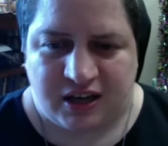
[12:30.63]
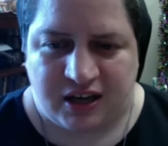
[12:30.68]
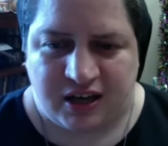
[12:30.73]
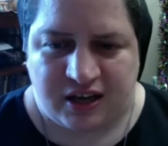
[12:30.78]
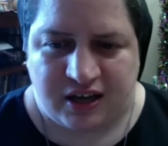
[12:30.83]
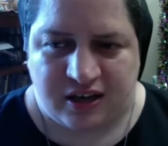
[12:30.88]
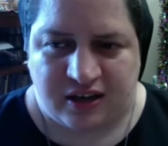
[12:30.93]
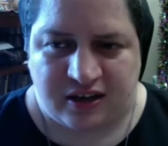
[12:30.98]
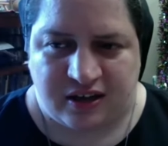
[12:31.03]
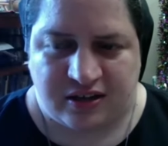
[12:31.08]

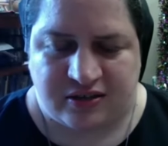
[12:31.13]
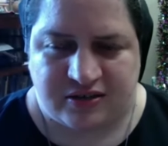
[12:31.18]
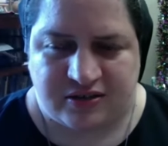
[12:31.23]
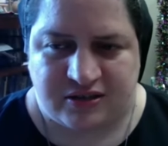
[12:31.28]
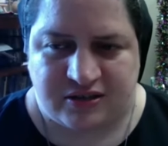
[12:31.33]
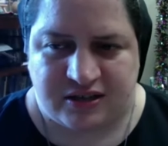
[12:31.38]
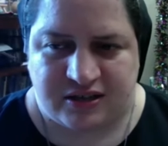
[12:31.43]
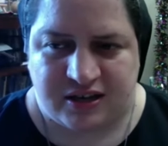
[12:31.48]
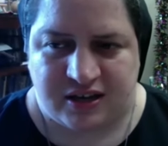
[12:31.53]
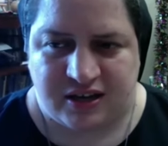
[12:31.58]

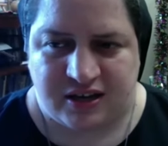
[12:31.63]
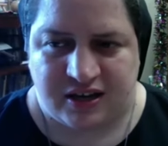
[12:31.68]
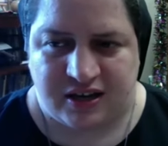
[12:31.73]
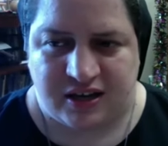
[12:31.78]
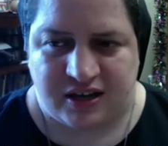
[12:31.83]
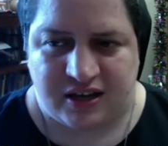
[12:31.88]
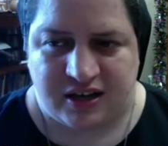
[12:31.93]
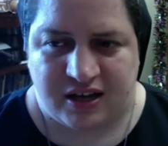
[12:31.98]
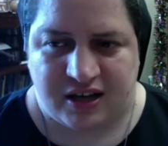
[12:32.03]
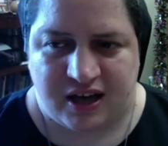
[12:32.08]
And
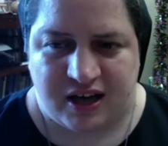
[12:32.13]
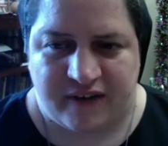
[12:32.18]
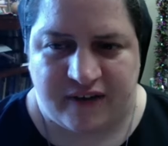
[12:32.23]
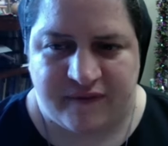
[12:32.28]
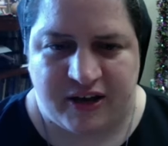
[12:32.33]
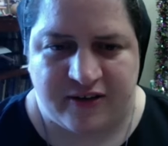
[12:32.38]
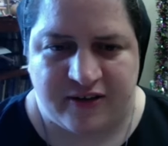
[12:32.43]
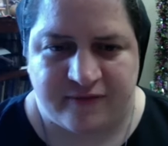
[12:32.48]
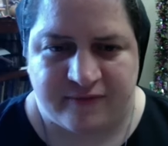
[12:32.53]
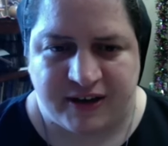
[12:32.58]
I
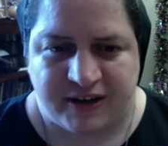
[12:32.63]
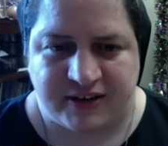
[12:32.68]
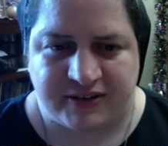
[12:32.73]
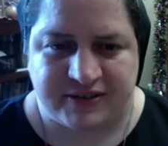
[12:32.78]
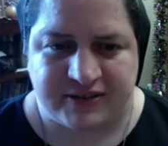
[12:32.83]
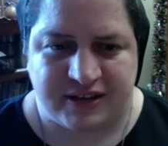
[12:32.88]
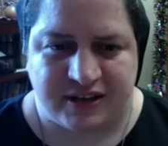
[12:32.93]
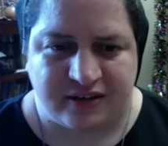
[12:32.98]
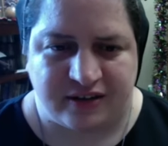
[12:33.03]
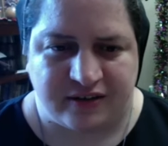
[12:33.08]
found
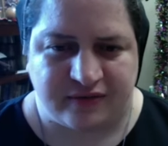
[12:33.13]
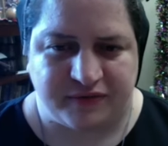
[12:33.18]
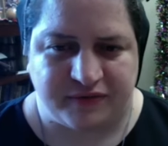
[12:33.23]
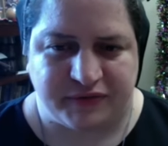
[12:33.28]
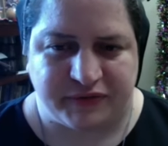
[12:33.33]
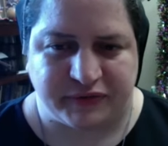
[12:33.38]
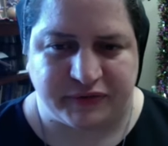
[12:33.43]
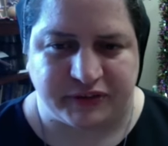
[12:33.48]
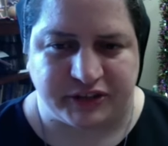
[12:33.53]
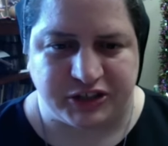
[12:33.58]
myself
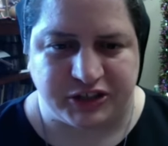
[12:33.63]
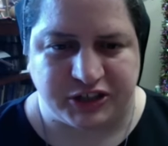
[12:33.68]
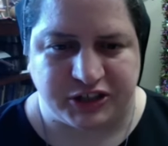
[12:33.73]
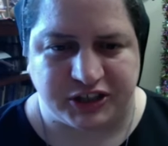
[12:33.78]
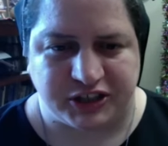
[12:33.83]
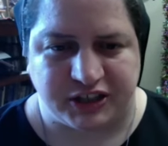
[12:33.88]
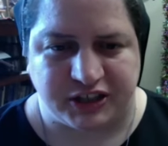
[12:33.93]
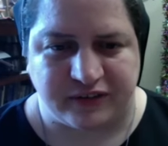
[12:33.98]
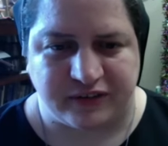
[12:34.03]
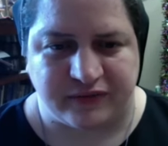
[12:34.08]

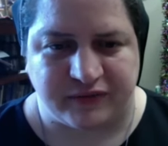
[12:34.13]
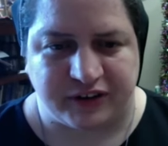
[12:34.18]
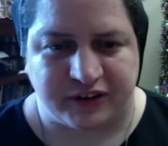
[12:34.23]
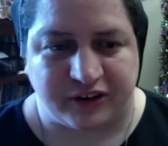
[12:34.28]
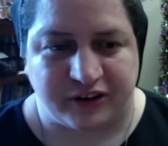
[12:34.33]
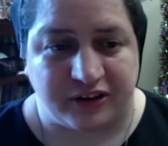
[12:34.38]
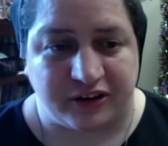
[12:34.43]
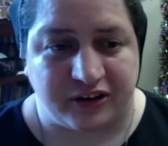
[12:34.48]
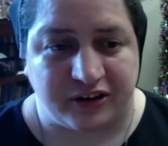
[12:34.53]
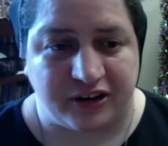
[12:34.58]
returning for
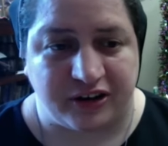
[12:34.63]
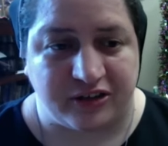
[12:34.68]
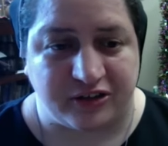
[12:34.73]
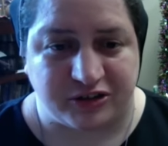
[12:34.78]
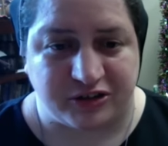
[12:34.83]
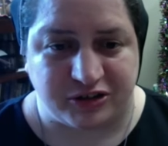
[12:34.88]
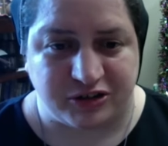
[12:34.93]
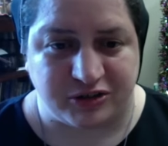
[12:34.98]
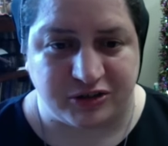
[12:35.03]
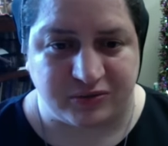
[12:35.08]

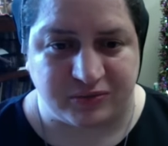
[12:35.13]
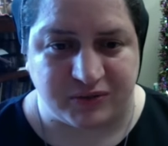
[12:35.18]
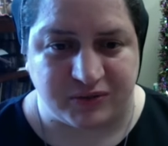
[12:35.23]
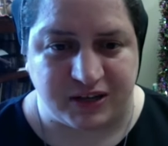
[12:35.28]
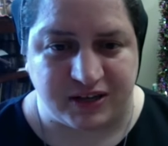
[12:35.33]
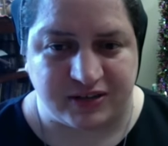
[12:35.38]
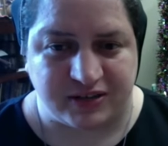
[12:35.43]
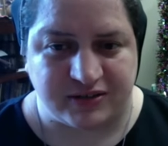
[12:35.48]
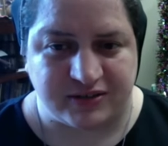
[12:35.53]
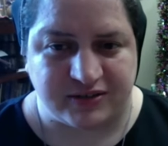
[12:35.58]
another 2
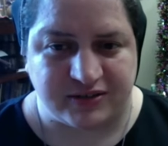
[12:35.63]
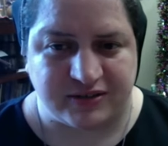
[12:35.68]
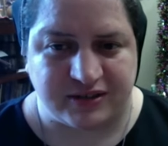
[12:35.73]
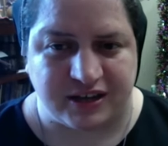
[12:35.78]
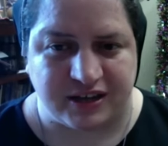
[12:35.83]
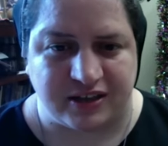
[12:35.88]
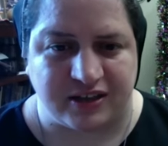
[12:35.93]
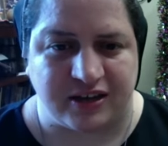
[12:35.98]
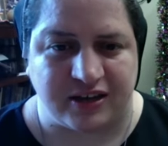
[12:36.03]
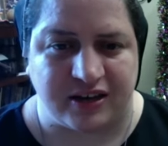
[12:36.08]
weeks
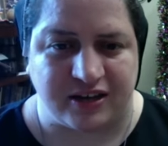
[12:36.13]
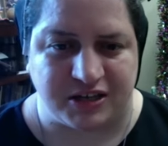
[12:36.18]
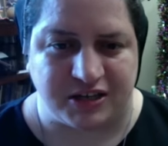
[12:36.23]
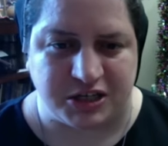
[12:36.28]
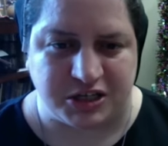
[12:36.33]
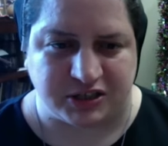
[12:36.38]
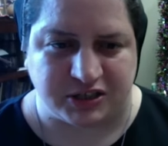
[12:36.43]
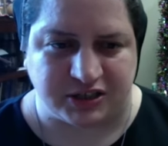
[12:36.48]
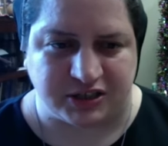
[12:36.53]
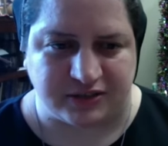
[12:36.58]
and then
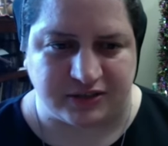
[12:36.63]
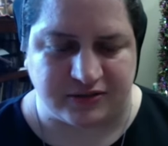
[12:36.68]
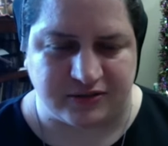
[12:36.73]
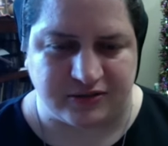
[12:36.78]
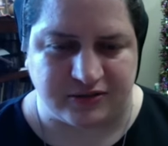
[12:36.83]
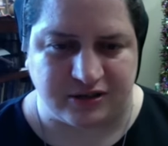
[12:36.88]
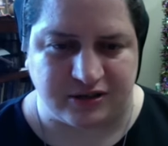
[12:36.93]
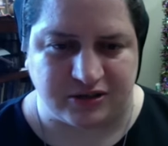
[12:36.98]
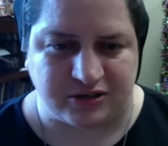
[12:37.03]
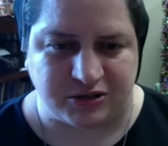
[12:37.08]
entering
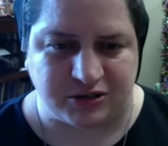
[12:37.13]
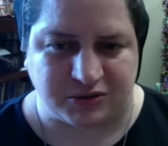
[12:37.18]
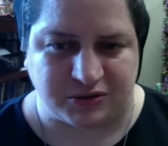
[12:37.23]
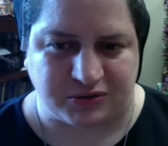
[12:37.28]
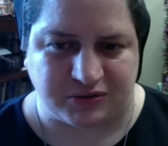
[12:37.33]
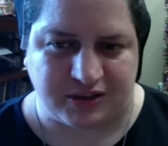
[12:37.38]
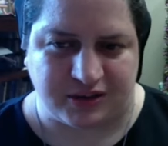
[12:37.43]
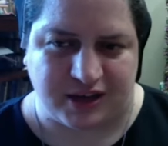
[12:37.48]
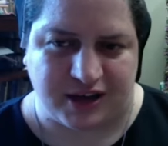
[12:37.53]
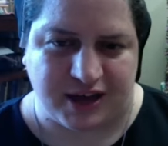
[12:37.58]

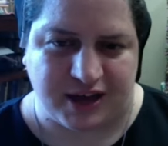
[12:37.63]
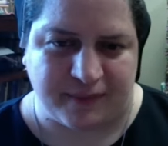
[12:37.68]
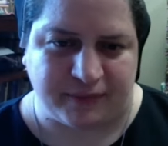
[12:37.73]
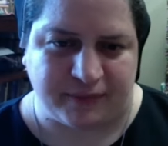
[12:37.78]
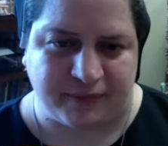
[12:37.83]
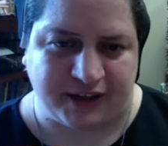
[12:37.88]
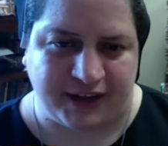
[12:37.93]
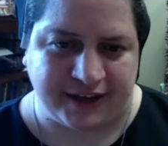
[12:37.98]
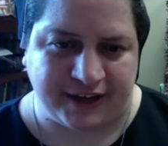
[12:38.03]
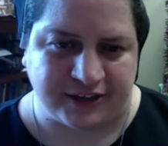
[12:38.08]
into the
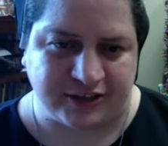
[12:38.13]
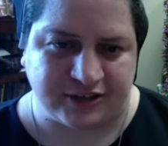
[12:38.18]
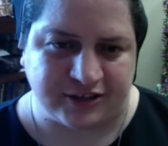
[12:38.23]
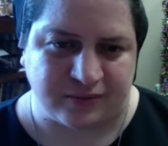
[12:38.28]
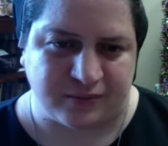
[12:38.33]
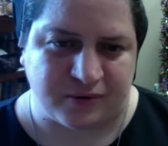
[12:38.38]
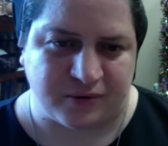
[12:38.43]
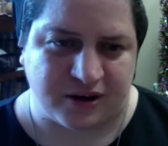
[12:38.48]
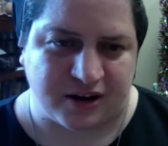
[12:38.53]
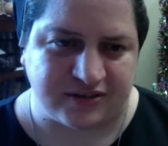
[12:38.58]

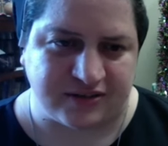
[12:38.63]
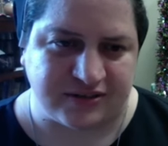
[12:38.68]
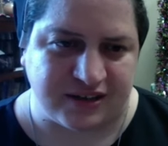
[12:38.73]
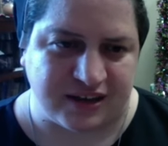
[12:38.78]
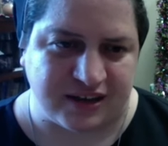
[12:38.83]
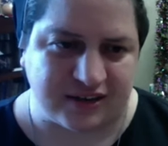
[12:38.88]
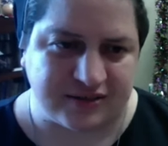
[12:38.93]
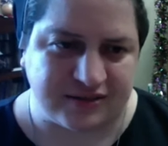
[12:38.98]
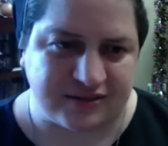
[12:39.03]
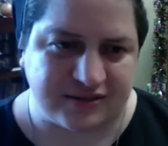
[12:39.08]
application
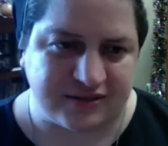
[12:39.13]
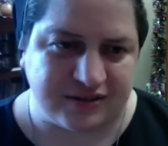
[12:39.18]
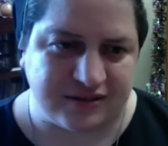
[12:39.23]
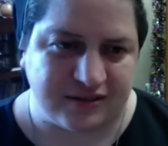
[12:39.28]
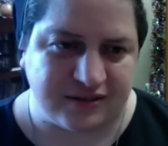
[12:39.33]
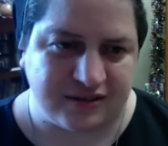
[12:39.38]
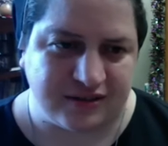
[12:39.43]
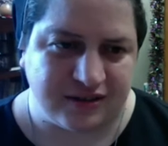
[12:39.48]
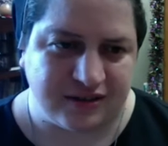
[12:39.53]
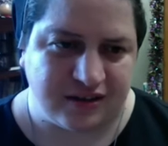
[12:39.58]
process
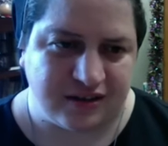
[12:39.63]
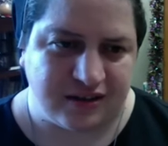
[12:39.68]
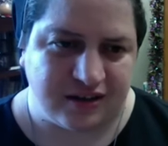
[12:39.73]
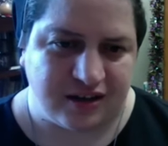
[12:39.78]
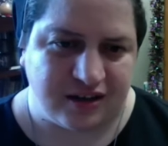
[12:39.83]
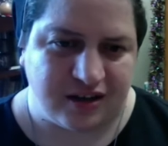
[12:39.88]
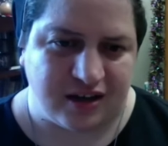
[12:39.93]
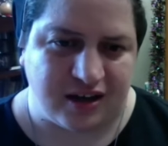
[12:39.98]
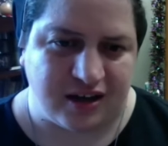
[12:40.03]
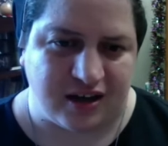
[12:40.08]

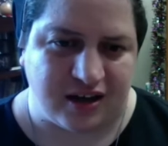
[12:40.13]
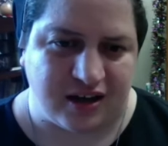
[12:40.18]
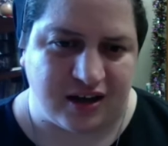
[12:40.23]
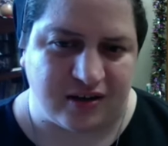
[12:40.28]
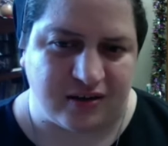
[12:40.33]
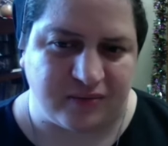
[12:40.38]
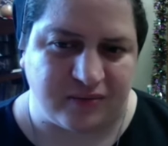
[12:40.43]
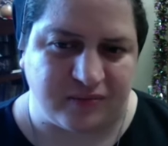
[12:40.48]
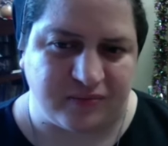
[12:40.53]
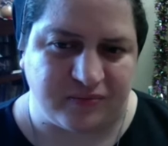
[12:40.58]

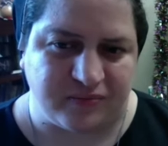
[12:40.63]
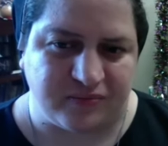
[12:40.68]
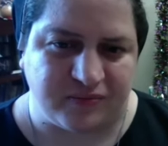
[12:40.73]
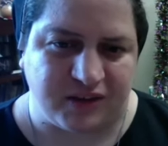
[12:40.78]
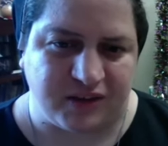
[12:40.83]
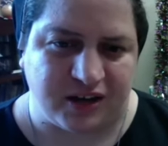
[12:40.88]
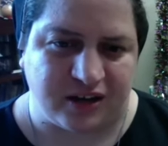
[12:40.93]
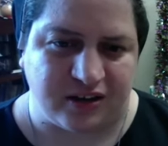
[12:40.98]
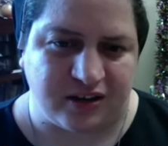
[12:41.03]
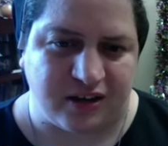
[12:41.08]

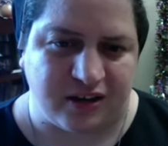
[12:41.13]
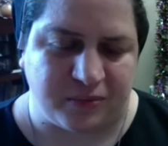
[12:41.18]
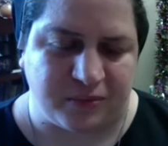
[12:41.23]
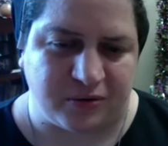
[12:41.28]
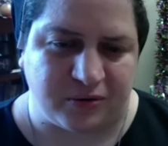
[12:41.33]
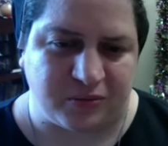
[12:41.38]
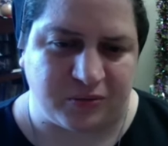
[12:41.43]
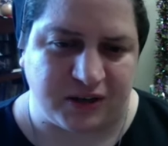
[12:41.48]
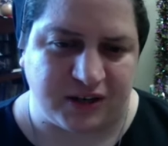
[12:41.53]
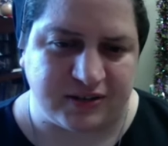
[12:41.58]
a
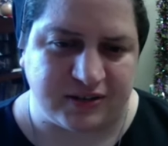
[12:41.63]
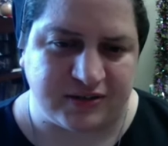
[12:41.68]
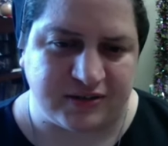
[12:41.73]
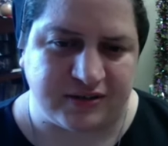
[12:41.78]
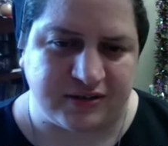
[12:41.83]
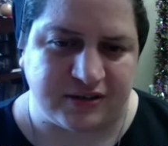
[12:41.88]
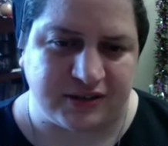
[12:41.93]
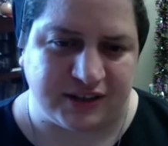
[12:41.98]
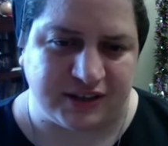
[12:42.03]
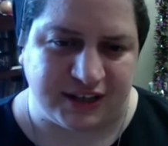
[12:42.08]
couple of
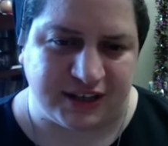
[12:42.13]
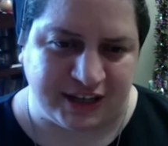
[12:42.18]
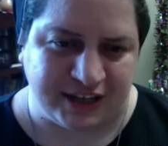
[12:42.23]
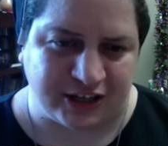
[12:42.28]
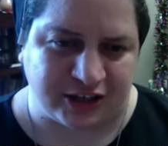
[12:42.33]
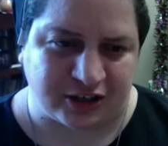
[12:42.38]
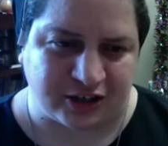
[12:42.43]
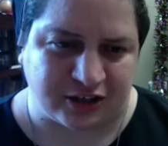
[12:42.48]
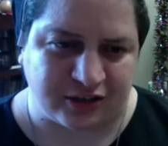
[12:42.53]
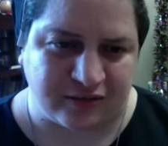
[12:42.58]
weeks
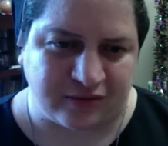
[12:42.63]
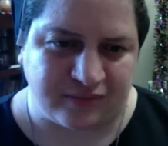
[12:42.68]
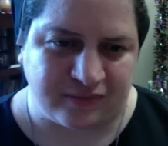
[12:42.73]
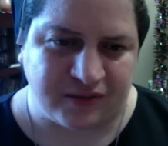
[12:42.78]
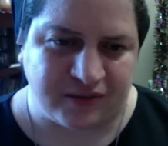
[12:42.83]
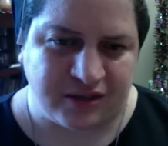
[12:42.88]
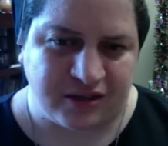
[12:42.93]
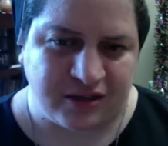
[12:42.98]
later.